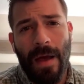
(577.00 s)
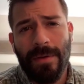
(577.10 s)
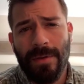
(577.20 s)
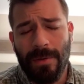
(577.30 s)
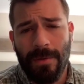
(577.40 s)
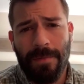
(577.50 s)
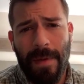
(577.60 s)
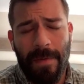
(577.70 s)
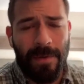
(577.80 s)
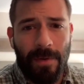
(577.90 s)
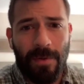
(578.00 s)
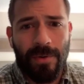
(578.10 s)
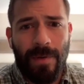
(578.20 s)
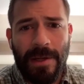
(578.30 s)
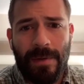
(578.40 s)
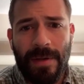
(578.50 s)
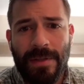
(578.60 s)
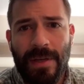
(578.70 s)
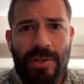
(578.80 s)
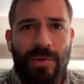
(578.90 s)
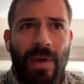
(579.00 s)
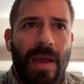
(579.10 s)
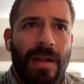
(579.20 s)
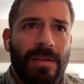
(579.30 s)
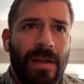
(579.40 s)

Also, people don't go to restaurants just to eat.